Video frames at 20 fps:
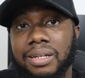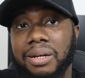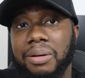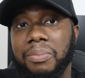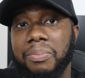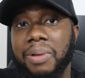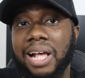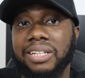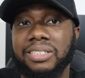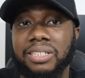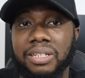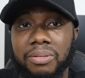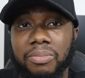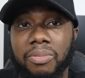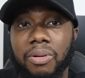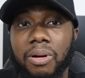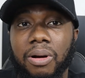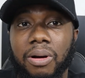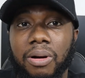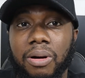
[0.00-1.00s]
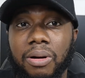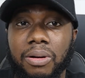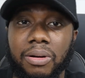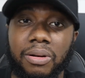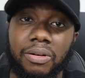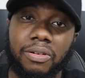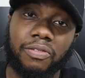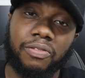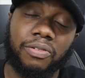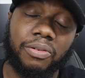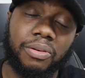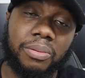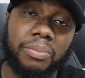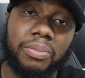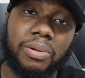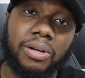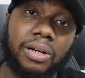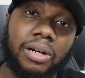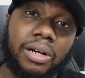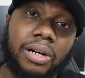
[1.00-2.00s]
Basketball,
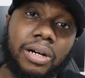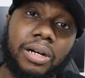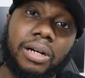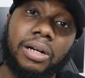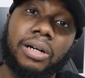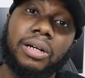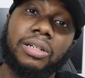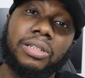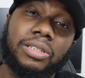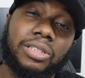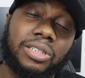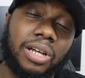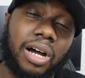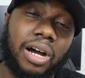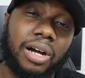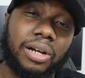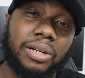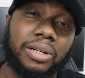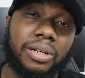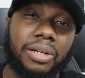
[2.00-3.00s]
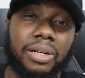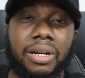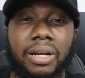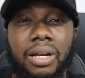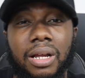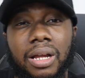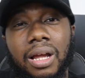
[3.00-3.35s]
football, soccer?